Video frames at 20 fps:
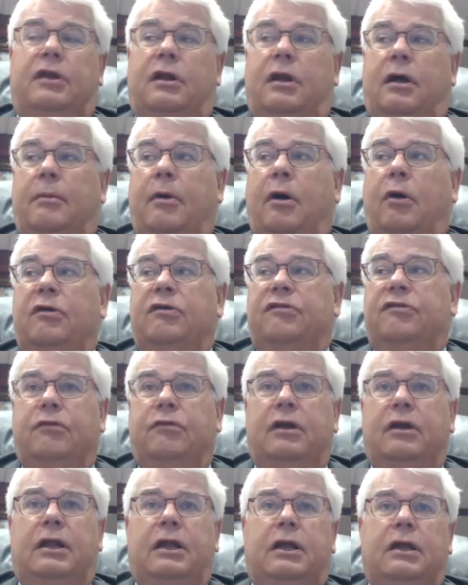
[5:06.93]
and I'm always
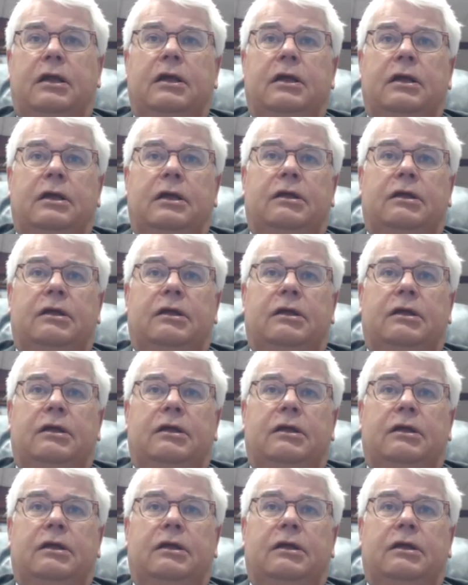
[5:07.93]
reading